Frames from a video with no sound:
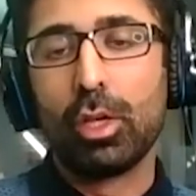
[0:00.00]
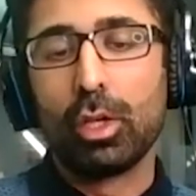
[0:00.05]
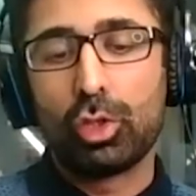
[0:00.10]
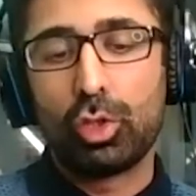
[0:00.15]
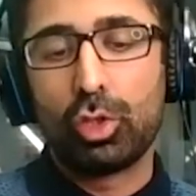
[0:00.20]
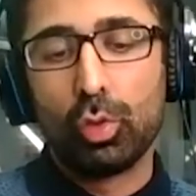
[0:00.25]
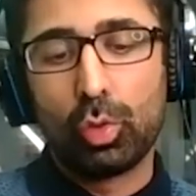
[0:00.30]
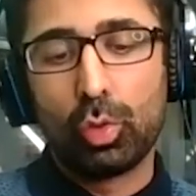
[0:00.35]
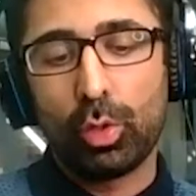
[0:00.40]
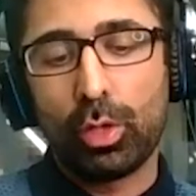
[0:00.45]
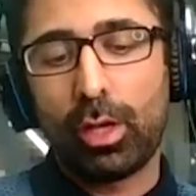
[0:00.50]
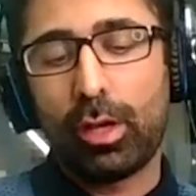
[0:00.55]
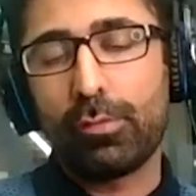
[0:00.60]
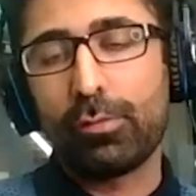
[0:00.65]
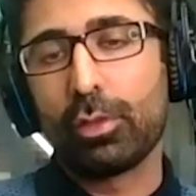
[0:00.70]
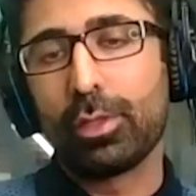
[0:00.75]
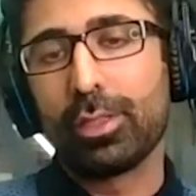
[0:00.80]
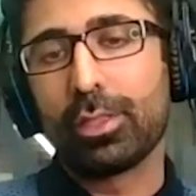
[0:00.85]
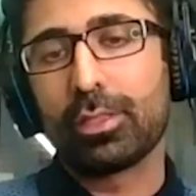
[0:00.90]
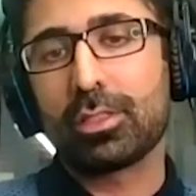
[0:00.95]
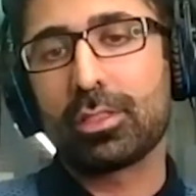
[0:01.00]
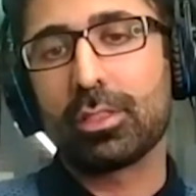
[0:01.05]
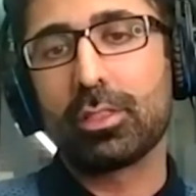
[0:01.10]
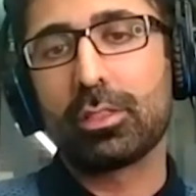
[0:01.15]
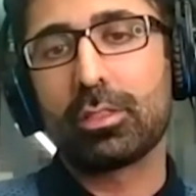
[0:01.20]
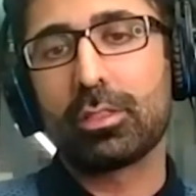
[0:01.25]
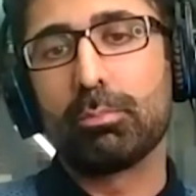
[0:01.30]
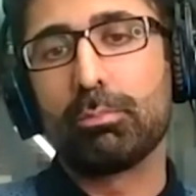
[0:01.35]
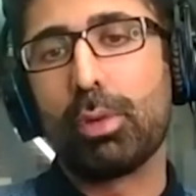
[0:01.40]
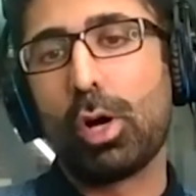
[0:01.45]
You could have, for
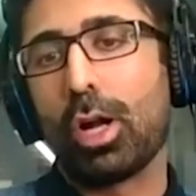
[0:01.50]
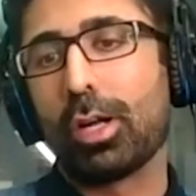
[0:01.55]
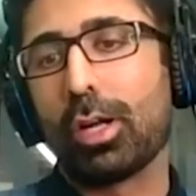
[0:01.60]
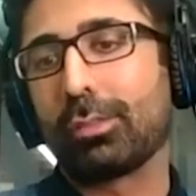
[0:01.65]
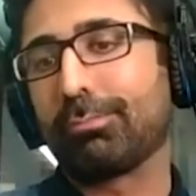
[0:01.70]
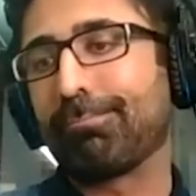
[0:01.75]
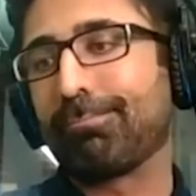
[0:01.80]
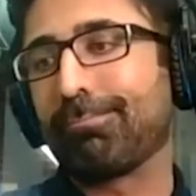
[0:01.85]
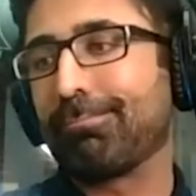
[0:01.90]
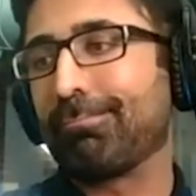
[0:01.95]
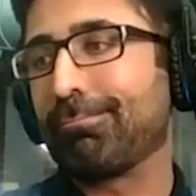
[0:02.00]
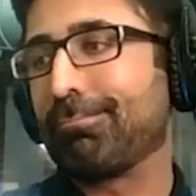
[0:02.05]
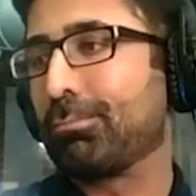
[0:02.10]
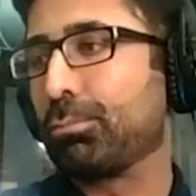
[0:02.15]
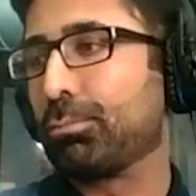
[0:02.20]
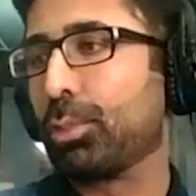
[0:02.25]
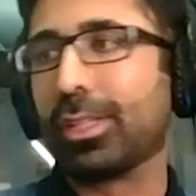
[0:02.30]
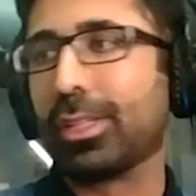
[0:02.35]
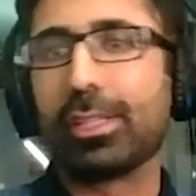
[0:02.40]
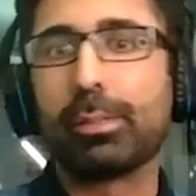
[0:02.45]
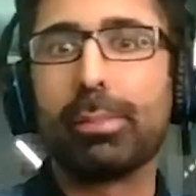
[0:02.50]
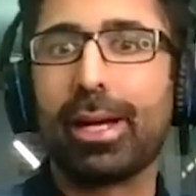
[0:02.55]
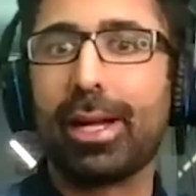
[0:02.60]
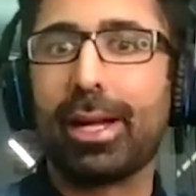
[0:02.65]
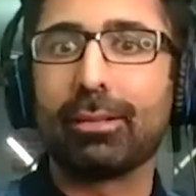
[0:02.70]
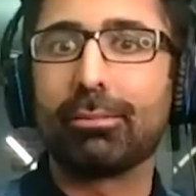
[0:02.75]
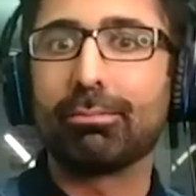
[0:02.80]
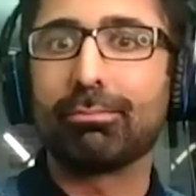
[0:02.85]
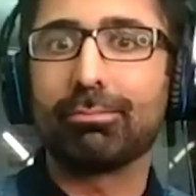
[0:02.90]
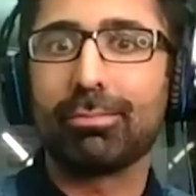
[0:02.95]
instance, bought really
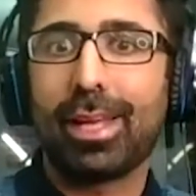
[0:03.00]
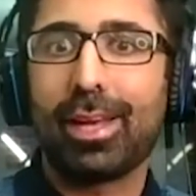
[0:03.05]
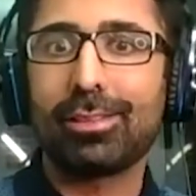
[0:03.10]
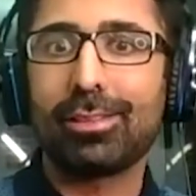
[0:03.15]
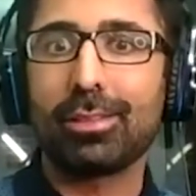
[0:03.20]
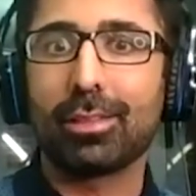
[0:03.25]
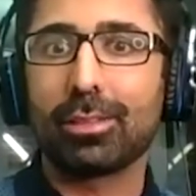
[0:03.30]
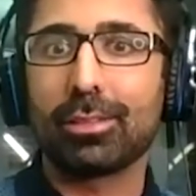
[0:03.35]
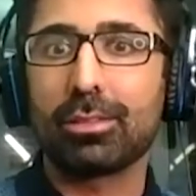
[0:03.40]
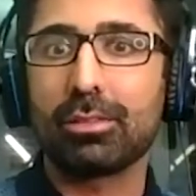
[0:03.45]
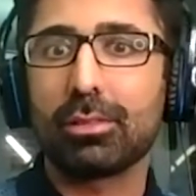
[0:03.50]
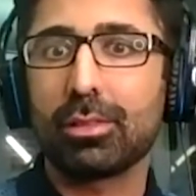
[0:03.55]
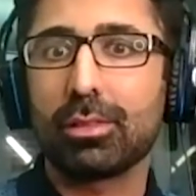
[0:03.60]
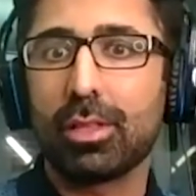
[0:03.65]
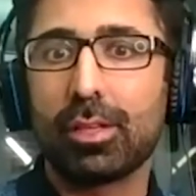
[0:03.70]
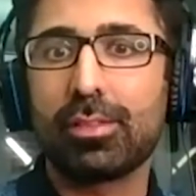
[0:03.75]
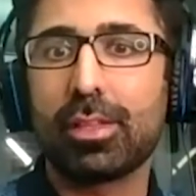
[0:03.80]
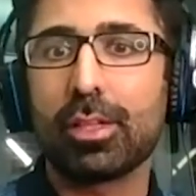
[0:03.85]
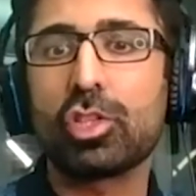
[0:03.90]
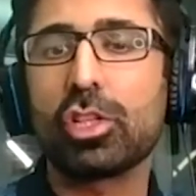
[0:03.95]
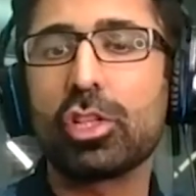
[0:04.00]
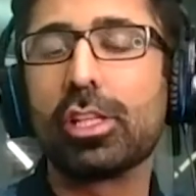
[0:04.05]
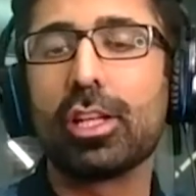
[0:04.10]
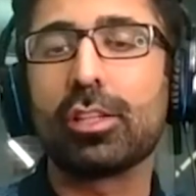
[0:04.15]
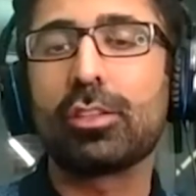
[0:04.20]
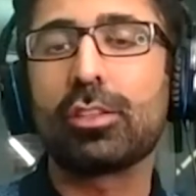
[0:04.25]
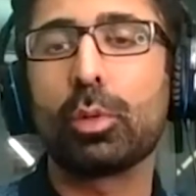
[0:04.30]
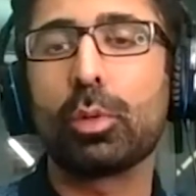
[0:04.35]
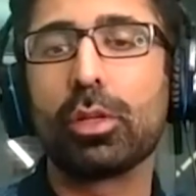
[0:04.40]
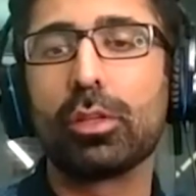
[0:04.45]
bad assets. Essentially,
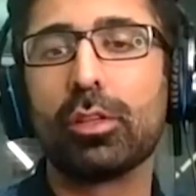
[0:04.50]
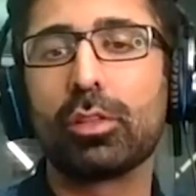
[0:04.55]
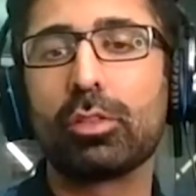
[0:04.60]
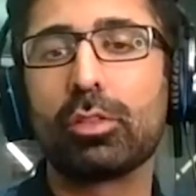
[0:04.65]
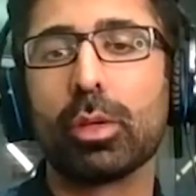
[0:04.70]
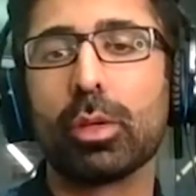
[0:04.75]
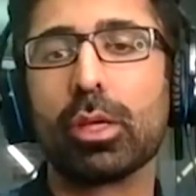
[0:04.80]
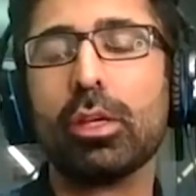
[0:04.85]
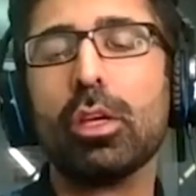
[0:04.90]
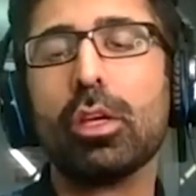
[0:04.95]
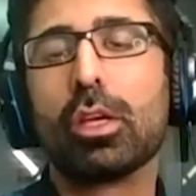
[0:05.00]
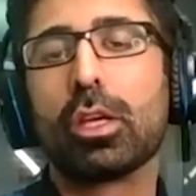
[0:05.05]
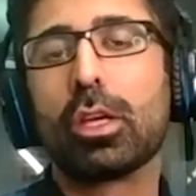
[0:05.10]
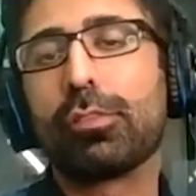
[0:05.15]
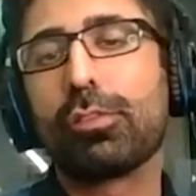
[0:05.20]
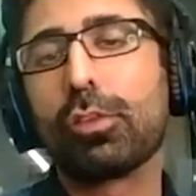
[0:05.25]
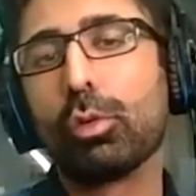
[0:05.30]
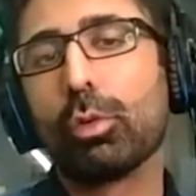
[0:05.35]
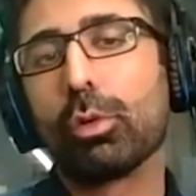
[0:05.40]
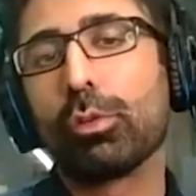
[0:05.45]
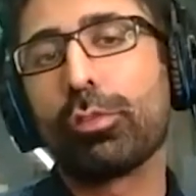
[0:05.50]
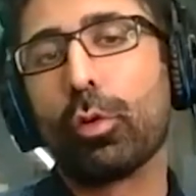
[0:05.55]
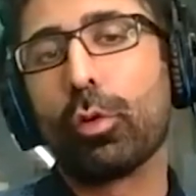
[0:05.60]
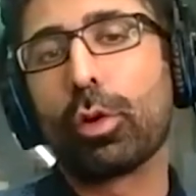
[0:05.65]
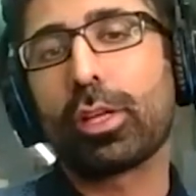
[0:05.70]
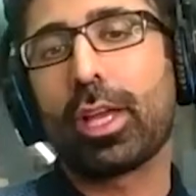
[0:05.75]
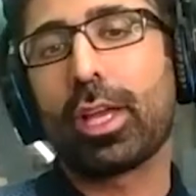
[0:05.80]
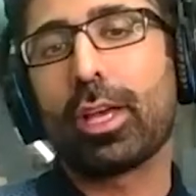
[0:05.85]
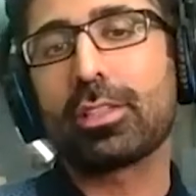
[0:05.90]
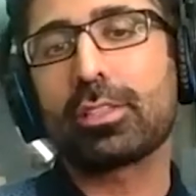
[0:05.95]
let's put it this way: if you were
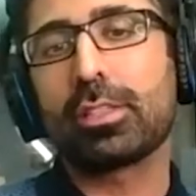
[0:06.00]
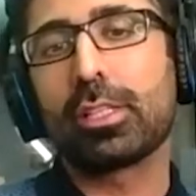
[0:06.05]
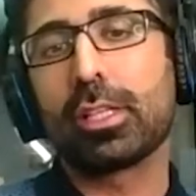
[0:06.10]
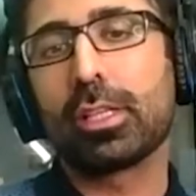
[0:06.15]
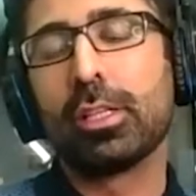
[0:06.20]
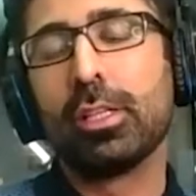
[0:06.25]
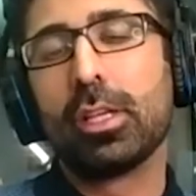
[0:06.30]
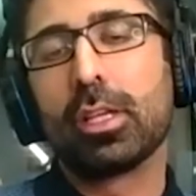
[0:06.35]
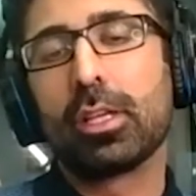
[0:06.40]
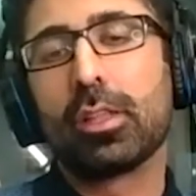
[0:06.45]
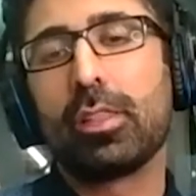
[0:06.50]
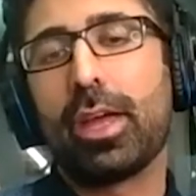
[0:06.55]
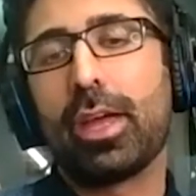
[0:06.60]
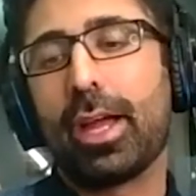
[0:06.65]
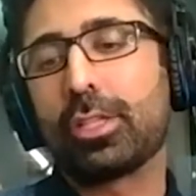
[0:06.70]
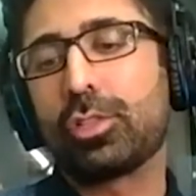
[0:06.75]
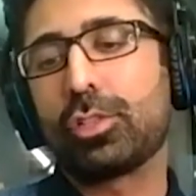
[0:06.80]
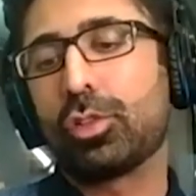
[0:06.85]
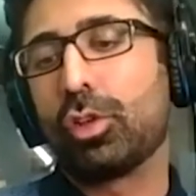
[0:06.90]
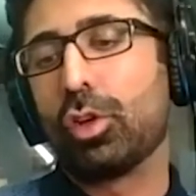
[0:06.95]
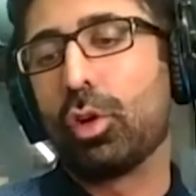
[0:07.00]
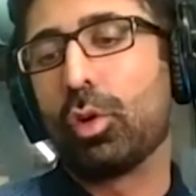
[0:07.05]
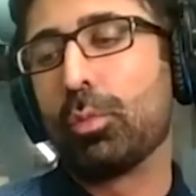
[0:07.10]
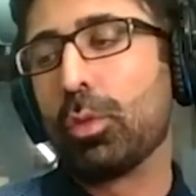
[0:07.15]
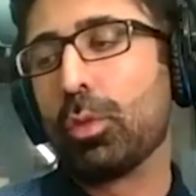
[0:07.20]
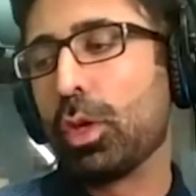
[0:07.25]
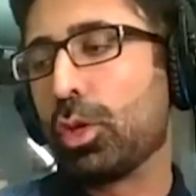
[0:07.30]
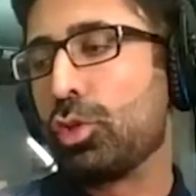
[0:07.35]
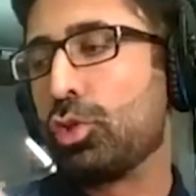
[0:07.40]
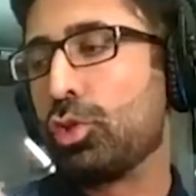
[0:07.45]
forecasting that you know
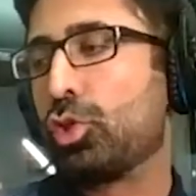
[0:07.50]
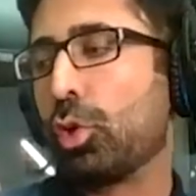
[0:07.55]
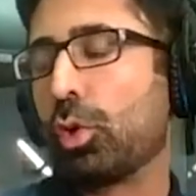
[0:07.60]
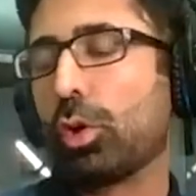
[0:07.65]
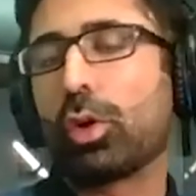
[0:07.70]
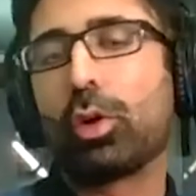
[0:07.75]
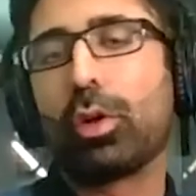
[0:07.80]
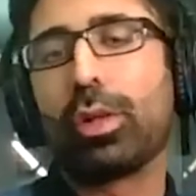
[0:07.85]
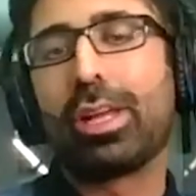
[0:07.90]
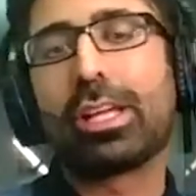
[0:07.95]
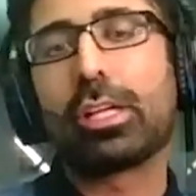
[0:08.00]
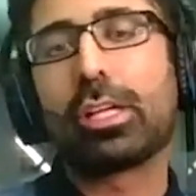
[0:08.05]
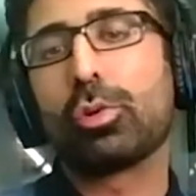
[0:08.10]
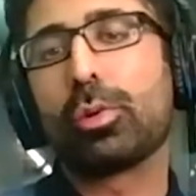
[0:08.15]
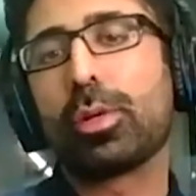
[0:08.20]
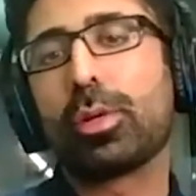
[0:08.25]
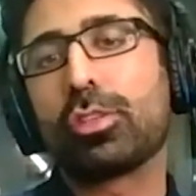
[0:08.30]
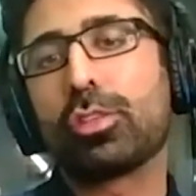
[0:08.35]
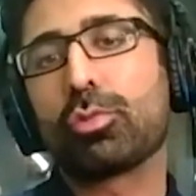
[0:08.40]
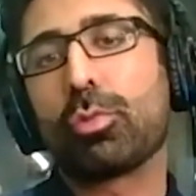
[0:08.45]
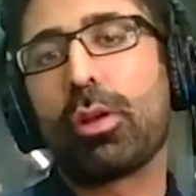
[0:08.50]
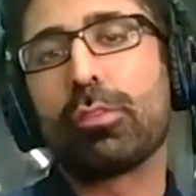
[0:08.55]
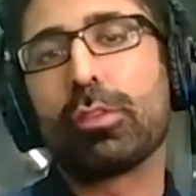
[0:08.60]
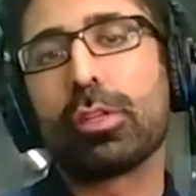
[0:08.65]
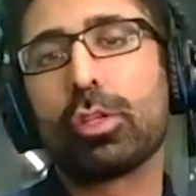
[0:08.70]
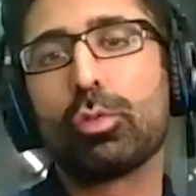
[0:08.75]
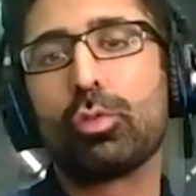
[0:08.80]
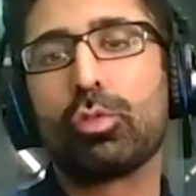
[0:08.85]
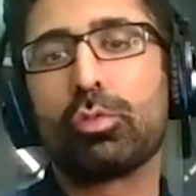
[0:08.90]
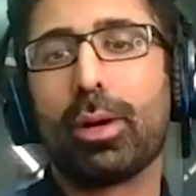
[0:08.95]
you're going to increase
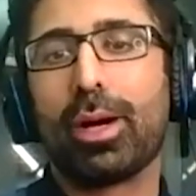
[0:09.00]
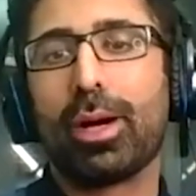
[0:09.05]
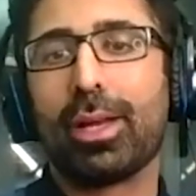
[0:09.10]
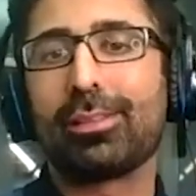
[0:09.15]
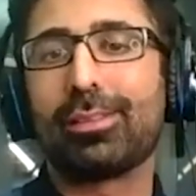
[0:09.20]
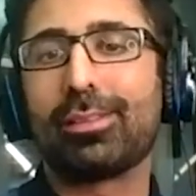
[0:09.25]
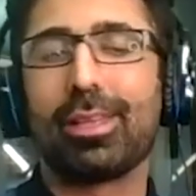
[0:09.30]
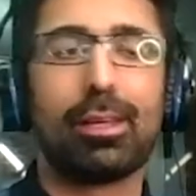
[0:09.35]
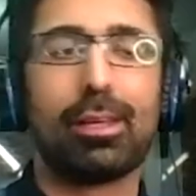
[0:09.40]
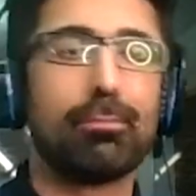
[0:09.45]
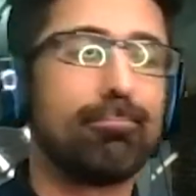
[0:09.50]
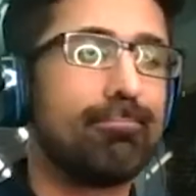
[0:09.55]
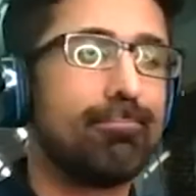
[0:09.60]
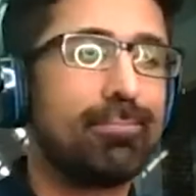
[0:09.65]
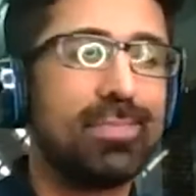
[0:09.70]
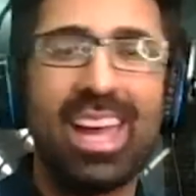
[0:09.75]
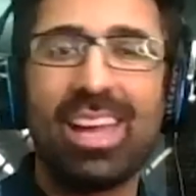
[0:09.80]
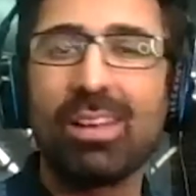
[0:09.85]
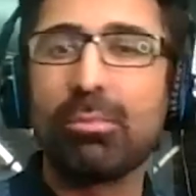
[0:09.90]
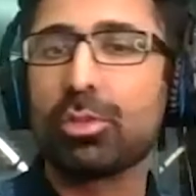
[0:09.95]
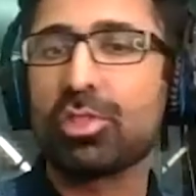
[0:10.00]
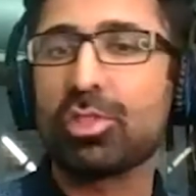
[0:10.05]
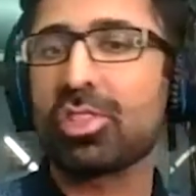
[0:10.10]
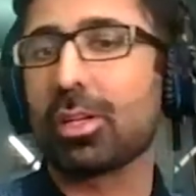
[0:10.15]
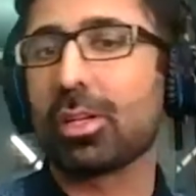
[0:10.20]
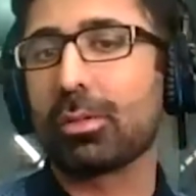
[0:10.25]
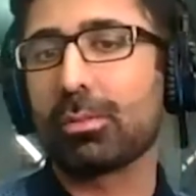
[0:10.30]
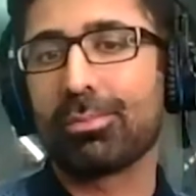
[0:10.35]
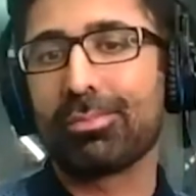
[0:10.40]
revenues by say 10 percent,